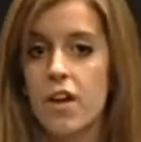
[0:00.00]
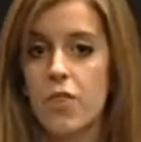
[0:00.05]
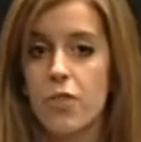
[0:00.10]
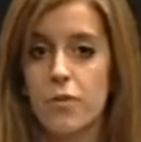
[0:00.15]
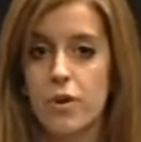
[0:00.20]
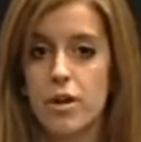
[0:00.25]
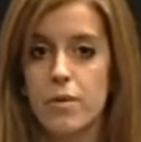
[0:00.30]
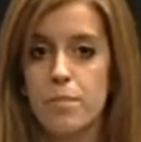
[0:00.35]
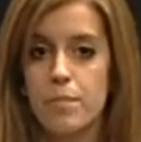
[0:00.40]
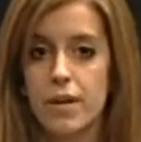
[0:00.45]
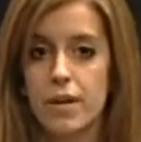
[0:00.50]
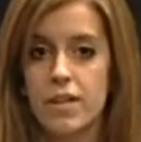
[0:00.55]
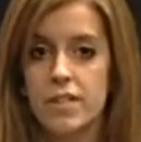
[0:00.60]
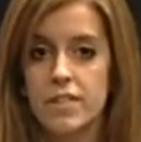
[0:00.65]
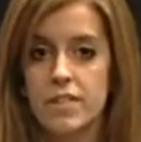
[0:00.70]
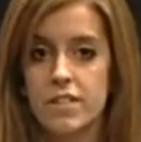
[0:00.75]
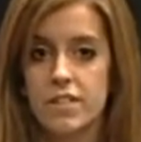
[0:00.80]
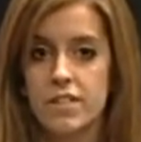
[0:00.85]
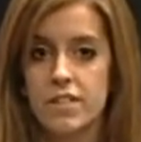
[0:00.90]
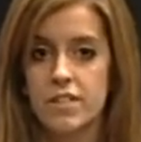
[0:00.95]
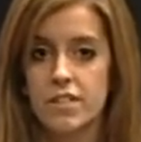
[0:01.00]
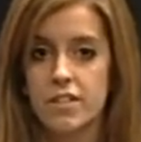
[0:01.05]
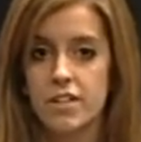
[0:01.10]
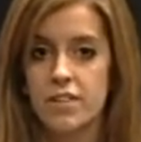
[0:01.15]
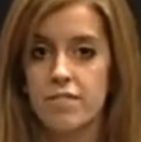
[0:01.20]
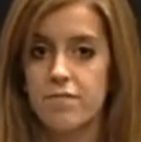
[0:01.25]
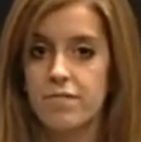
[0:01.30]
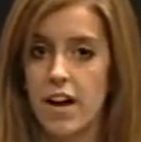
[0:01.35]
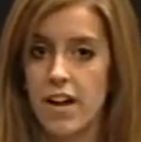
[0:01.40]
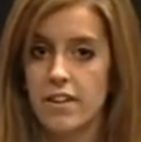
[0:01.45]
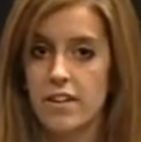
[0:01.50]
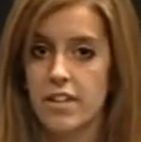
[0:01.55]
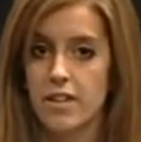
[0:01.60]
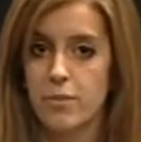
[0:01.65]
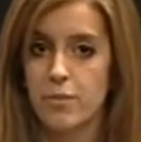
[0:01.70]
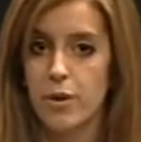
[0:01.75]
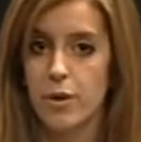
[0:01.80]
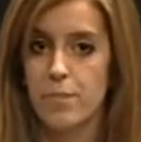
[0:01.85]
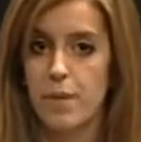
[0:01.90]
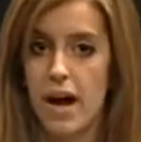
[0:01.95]
3 bills concerning funding
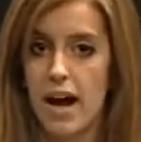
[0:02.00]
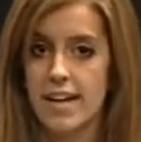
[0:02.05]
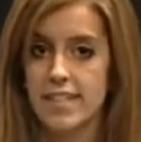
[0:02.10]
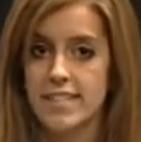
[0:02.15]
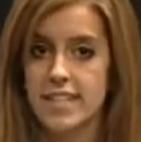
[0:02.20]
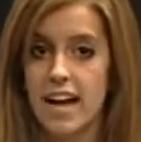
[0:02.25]
were passed